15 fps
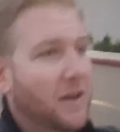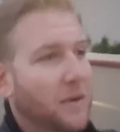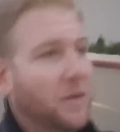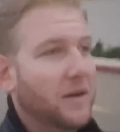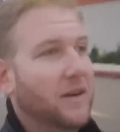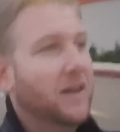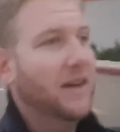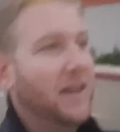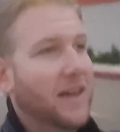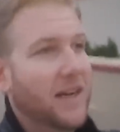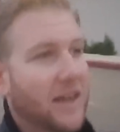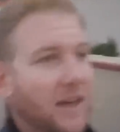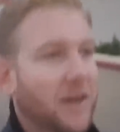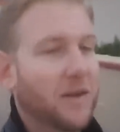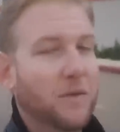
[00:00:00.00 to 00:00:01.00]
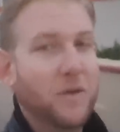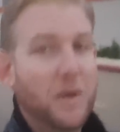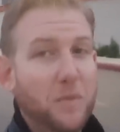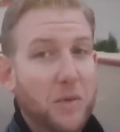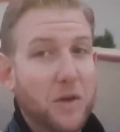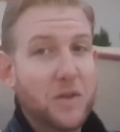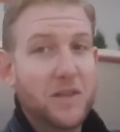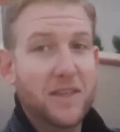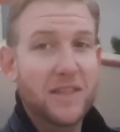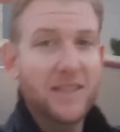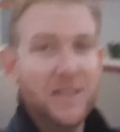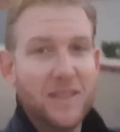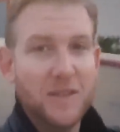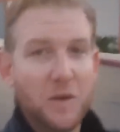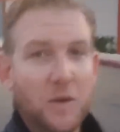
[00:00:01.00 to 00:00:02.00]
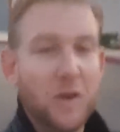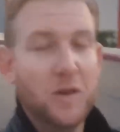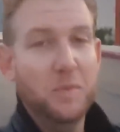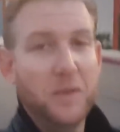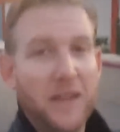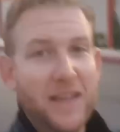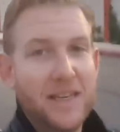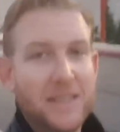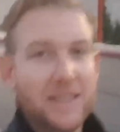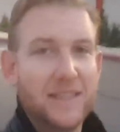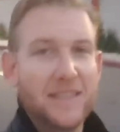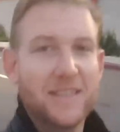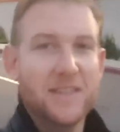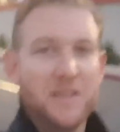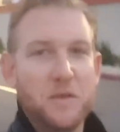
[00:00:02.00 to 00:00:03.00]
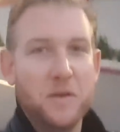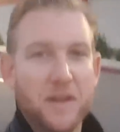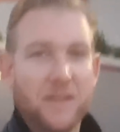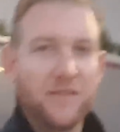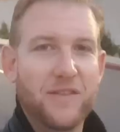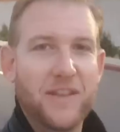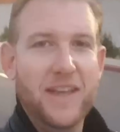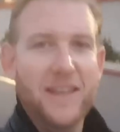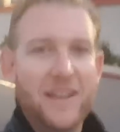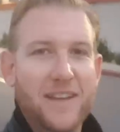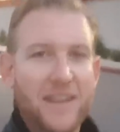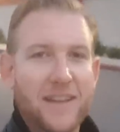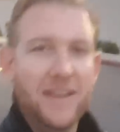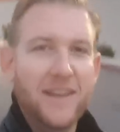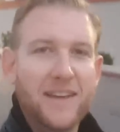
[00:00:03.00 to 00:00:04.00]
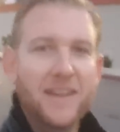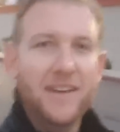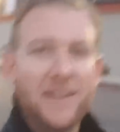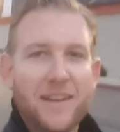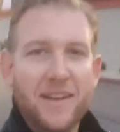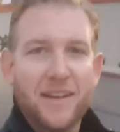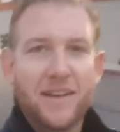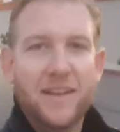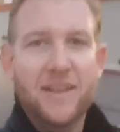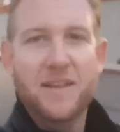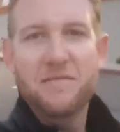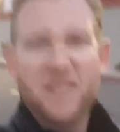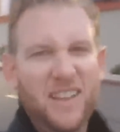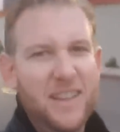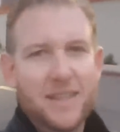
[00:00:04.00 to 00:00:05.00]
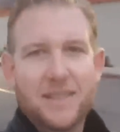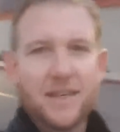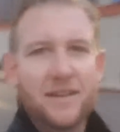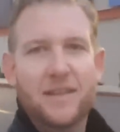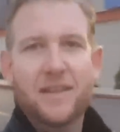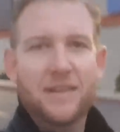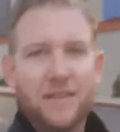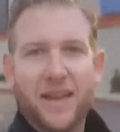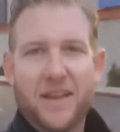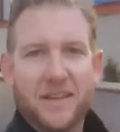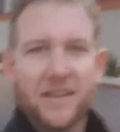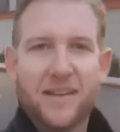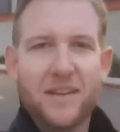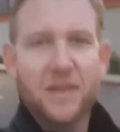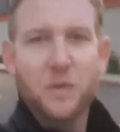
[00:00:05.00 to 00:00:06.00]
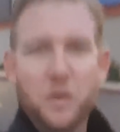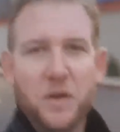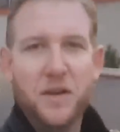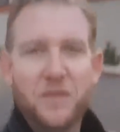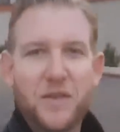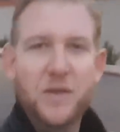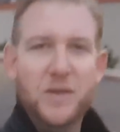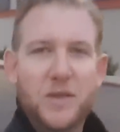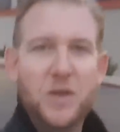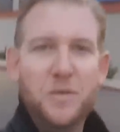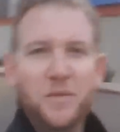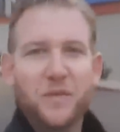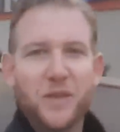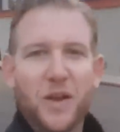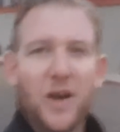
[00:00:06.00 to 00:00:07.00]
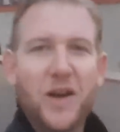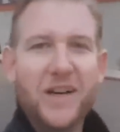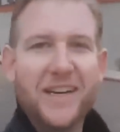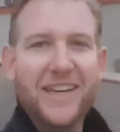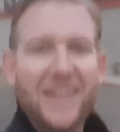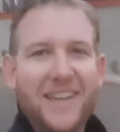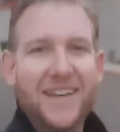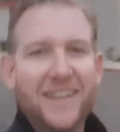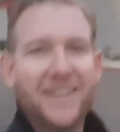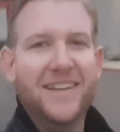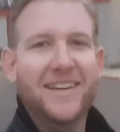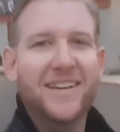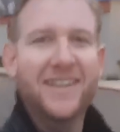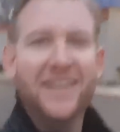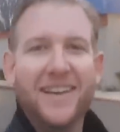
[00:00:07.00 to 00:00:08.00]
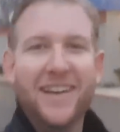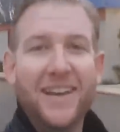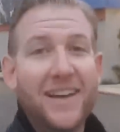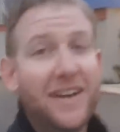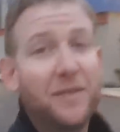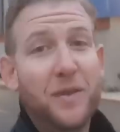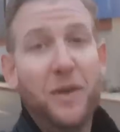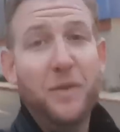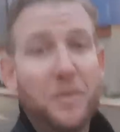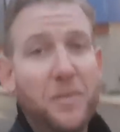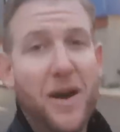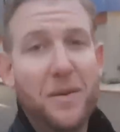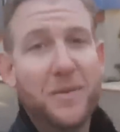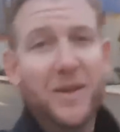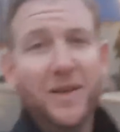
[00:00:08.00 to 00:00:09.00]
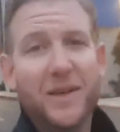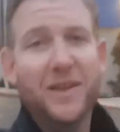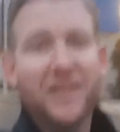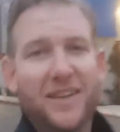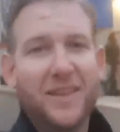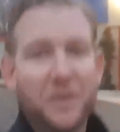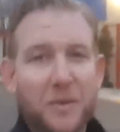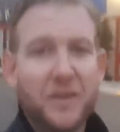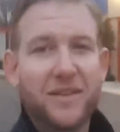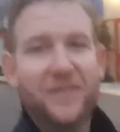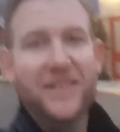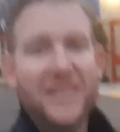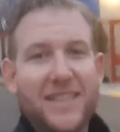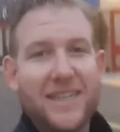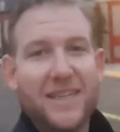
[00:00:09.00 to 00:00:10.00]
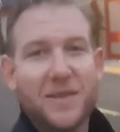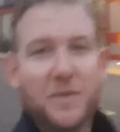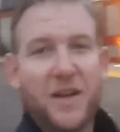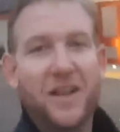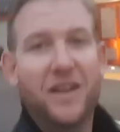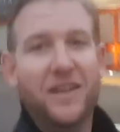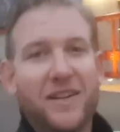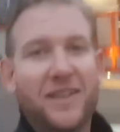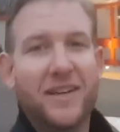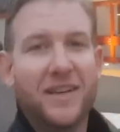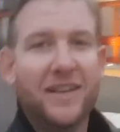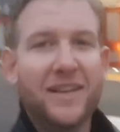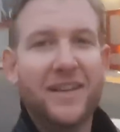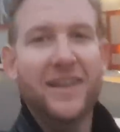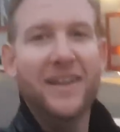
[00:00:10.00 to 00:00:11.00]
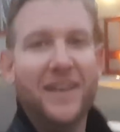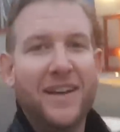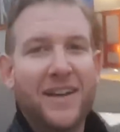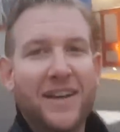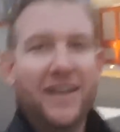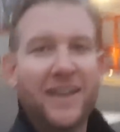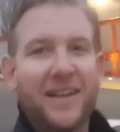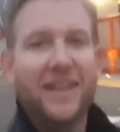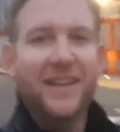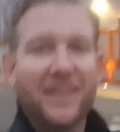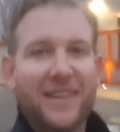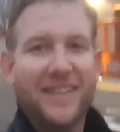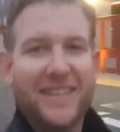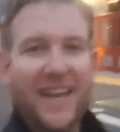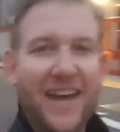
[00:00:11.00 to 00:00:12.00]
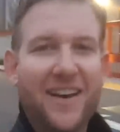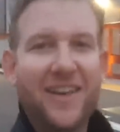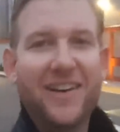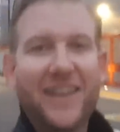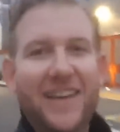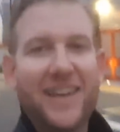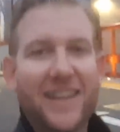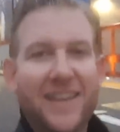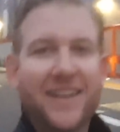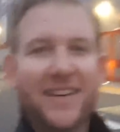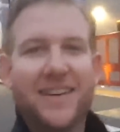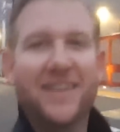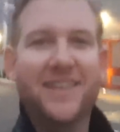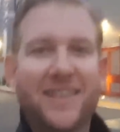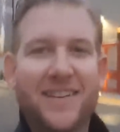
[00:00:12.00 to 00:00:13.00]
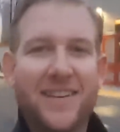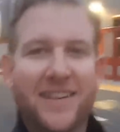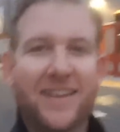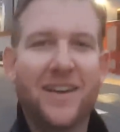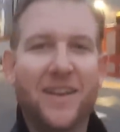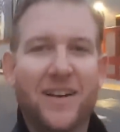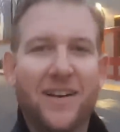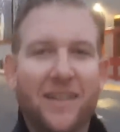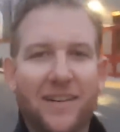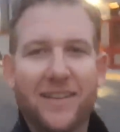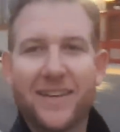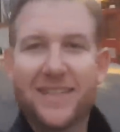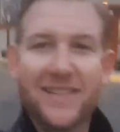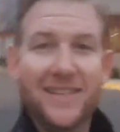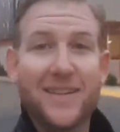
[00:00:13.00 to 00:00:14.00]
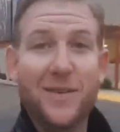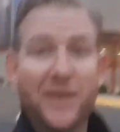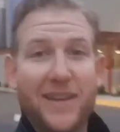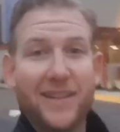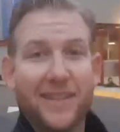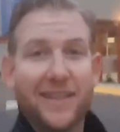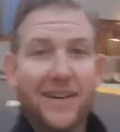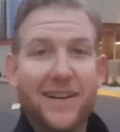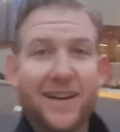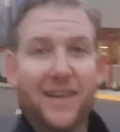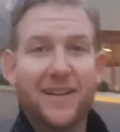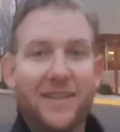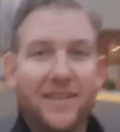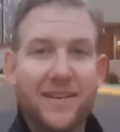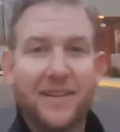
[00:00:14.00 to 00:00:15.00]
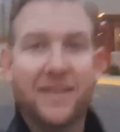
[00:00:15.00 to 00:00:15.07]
we're, uh, we're approaching this historic place and this historic event, at least in like the world of YouTube and vlogging and well with Bob Gurr in the world of Disney as well. Let's head on in, or at least let's go get in line.